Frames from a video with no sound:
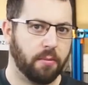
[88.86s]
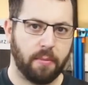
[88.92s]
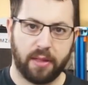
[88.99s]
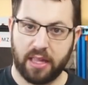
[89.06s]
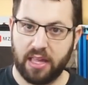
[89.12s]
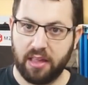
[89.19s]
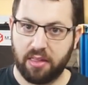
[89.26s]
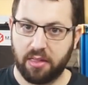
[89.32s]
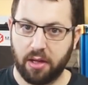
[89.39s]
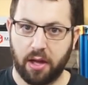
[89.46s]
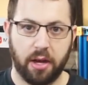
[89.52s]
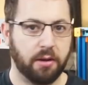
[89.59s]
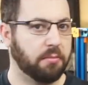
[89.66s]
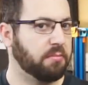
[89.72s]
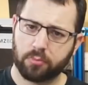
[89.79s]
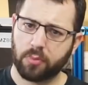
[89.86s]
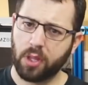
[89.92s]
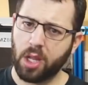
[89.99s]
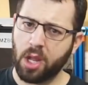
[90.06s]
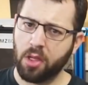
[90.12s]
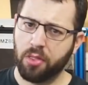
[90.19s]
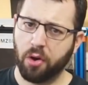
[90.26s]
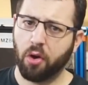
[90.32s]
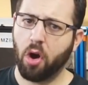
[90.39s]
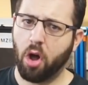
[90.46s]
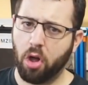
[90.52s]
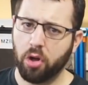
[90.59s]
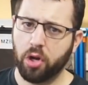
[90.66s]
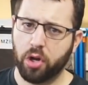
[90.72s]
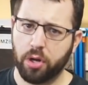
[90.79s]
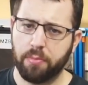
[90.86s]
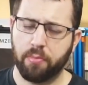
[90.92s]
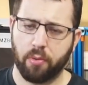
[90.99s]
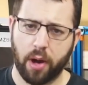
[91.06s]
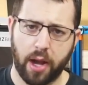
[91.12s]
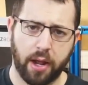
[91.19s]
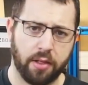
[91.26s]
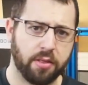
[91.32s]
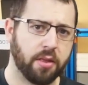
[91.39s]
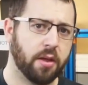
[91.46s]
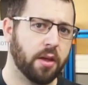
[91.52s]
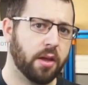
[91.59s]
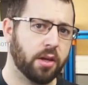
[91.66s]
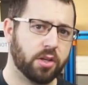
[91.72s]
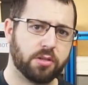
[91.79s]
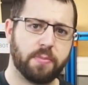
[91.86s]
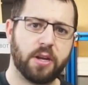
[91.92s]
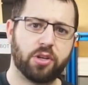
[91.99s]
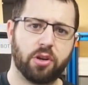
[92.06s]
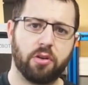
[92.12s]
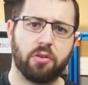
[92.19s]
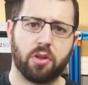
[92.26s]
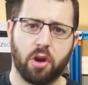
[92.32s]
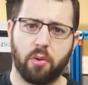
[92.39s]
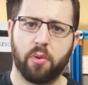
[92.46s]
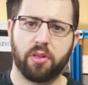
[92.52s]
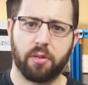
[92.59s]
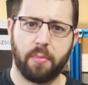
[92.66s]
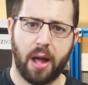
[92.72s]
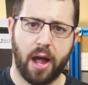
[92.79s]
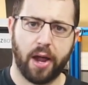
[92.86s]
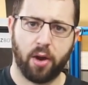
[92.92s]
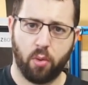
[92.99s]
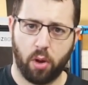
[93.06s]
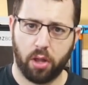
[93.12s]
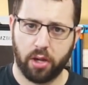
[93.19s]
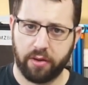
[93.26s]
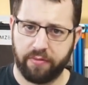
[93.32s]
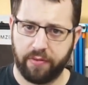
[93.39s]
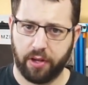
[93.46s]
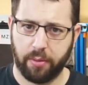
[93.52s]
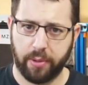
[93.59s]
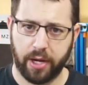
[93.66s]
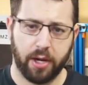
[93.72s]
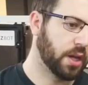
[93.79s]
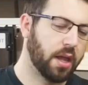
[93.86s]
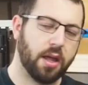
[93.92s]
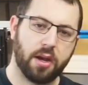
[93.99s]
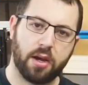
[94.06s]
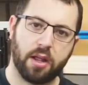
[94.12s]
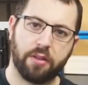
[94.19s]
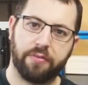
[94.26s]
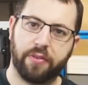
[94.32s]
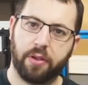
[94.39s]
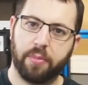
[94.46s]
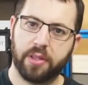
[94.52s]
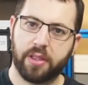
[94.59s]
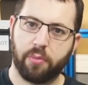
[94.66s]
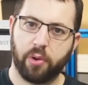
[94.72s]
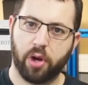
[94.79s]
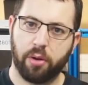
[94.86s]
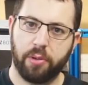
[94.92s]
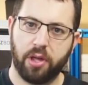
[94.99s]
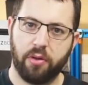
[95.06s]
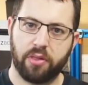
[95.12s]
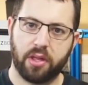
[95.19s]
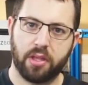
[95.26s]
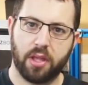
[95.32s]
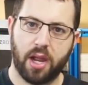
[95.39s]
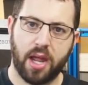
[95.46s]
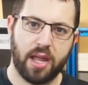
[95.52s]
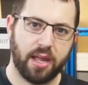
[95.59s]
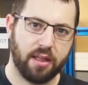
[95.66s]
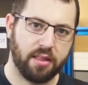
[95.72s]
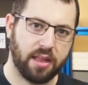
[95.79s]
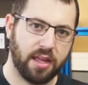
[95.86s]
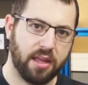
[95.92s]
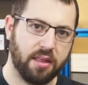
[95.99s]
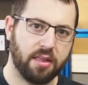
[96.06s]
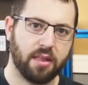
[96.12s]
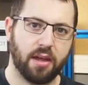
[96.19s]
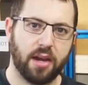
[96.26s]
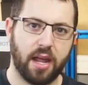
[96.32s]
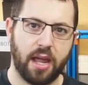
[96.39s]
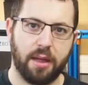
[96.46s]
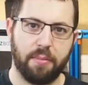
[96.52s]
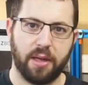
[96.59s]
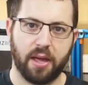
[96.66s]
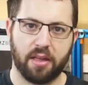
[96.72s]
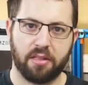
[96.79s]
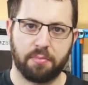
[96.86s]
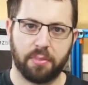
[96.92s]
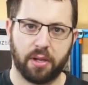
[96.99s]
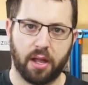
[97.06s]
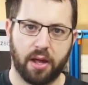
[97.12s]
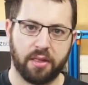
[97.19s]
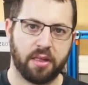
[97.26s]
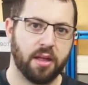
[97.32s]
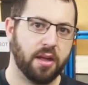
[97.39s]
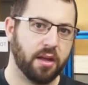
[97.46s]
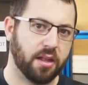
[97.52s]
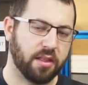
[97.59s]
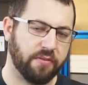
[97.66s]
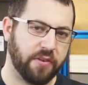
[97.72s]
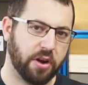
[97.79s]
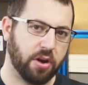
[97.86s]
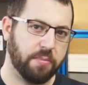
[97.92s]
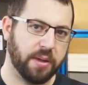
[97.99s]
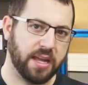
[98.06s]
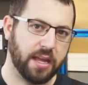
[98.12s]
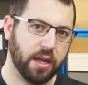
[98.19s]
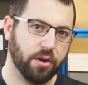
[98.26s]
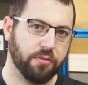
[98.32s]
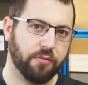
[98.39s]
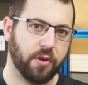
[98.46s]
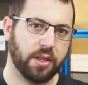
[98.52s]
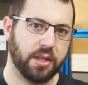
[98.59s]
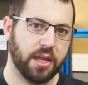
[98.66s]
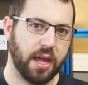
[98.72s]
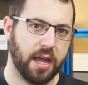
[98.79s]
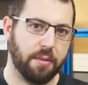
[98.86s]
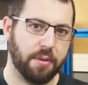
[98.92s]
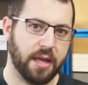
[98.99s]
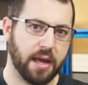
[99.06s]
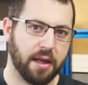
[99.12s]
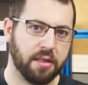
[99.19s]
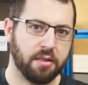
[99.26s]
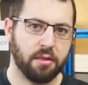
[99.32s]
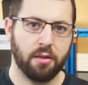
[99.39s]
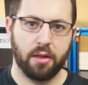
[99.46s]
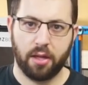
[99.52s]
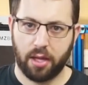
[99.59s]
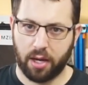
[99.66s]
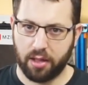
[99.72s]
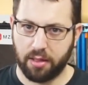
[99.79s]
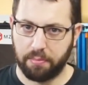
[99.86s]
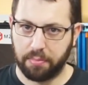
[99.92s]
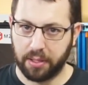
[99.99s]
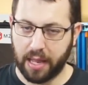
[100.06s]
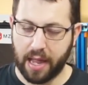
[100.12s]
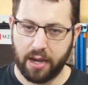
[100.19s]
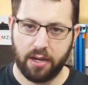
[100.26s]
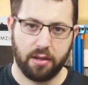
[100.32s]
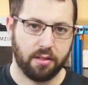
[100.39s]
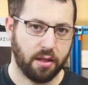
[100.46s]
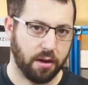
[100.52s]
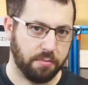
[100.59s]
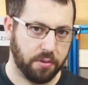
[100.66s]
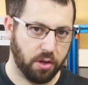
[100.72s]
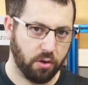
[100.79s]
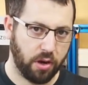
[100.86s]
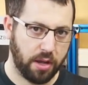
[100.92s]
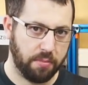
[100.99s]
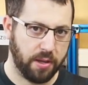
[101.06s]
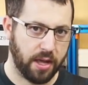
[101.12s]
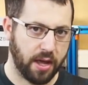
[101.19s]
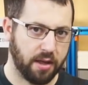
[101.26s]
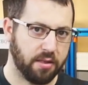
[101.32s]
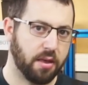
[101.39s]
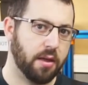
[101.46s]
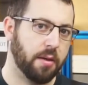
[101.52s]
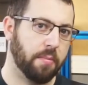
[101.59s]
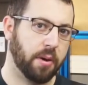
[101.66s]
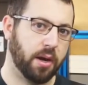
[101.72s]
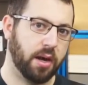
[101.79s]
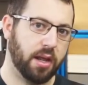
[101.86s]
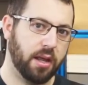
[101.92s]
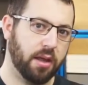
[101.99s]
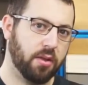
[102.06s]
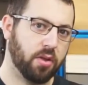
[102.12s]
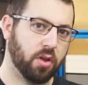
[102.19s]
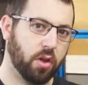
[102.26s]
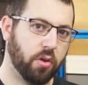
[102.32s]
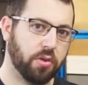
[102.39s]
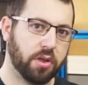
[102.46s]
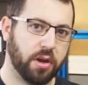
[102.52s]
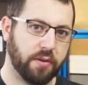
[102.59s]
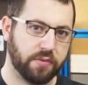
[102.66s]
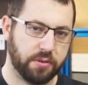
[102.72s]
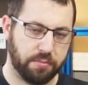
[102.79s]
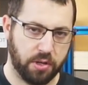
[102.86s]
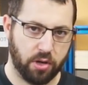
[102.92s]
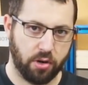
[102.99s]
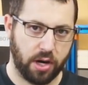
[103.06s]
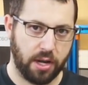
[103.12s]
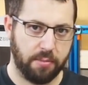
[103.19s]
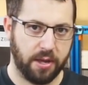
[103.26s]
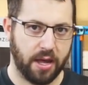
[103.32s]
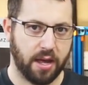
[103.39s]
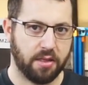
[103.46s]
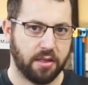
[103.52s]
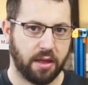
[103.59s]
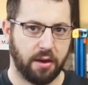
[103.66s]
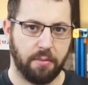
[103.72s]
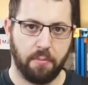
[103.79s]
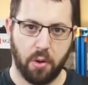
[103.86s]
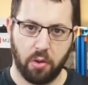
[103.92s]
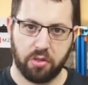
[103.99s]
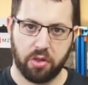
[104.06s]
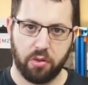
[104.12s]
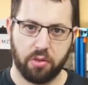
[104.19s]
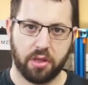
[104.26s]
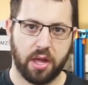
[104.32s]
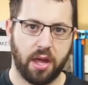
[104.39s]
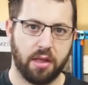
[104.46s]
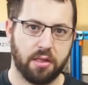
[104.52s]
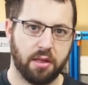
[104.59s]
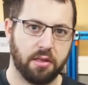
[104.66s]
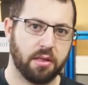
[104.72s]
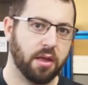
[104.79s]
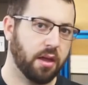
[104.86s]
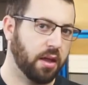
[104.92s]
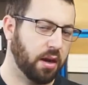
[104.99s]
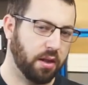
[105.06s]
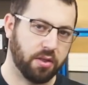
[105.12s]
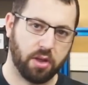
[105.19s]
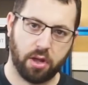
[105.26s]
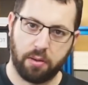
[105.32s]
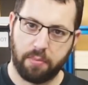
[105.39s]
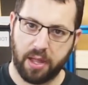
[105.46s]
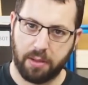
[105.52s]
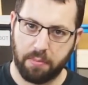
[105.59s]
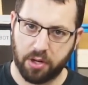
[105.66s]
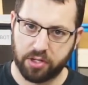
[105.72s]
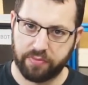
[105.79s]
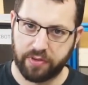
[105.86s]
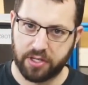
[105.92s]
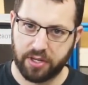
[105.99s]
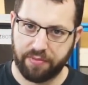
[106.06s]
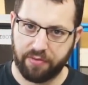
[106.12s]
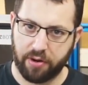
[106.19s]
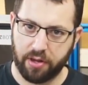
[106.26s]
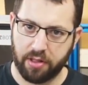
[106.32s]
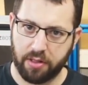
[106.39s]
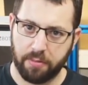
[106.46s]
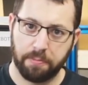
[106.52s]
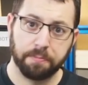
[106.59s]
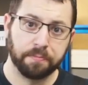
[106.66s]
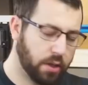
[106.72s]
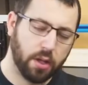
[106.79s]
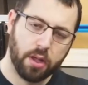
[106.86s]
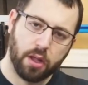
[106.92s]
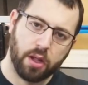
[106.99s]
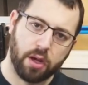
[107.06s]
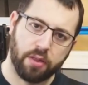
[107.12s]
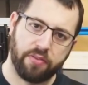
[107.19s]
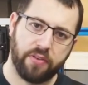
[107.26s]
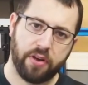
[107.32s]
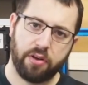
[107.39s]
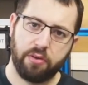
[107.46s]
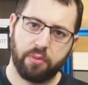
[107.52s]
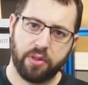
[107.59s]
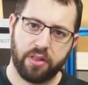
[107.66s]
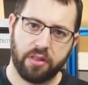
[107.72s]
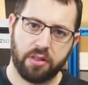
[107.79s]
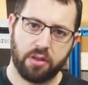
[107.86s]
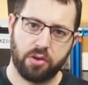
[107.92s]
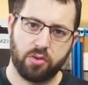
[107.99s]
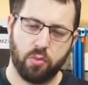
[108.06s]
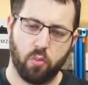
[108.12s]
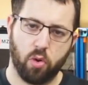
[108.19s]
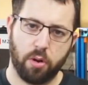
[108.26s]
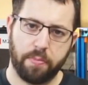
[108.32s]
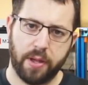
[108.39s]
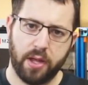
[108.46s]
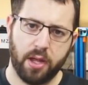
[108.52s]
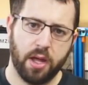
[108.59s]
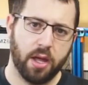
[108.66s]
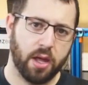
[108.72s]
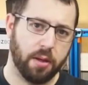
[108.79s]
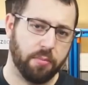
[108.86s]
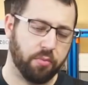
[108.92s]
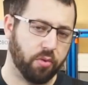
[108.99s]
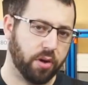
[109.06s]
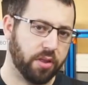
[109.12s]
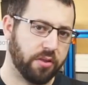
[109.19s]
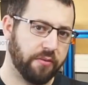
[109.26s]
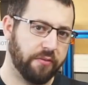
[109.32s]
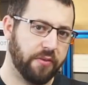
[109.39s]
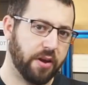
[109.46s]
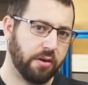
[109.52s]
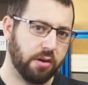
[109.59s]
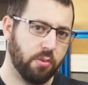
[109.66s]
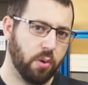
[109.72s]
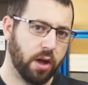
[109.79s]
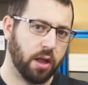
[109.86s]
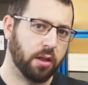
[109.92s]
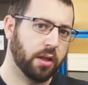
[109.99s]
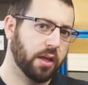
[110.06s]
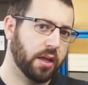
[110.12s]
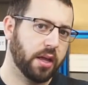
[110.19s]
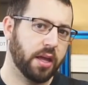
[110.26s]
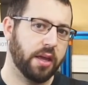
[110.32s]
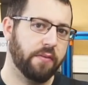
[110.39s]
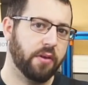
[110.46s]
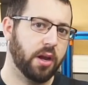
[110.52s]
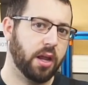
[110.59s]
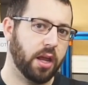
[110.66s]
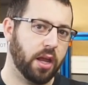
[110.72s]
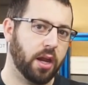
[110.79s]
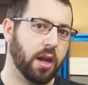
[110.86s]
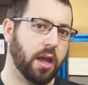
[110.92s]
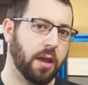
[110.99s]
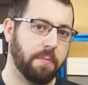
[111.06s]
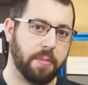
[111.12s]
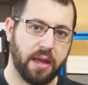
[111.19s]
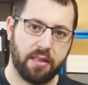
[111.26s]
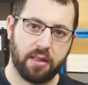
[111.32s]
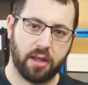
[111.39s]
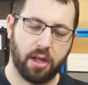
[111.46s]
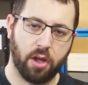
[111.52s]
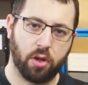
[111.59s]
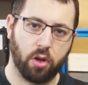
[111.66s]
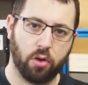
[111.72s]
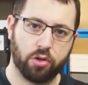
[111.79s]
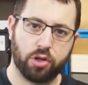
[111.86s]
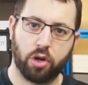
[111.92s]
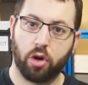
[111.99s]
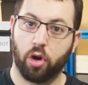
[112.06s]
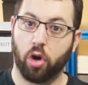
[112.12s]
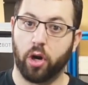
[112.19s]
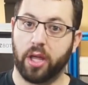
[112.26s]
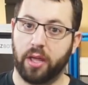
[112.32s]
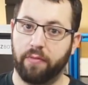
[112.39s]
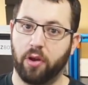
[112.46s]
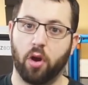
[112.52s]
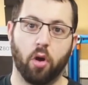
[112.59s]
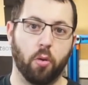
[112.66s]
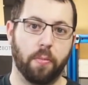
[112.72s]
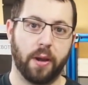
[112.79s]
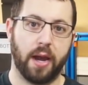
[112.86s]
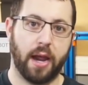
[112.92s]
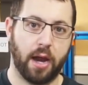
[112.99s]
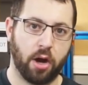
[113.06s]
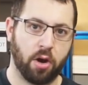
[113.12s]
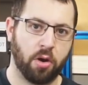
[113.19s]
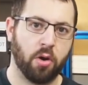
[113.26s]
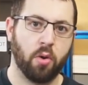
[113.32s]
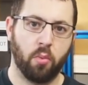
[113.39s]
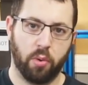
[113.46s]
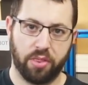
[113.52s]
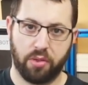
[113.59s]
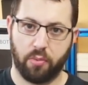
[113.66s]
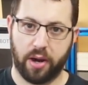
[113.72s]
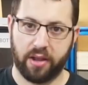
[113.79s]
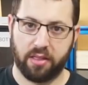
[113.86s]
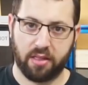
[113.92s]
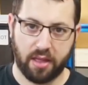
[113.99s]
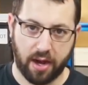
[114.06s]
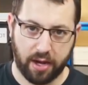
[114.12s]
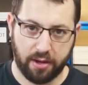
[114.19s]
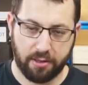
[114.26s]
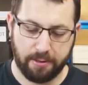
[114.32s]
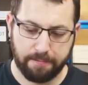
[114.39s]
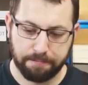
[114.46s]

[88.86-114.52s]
eSun, they're all good brands. Just make sure you start with some high quality filament. Now the filament that we're gonna be using today is eSun ABS Plus. It's a very beginner friendly ABS. It is a blend, it's not a pure ABS, but it is close enough to pure ABS that in most use cases, it isn't gonna make much of a difference. It is very resistant to warping and prints very well even in a basic enclosure or even open air with the right settings.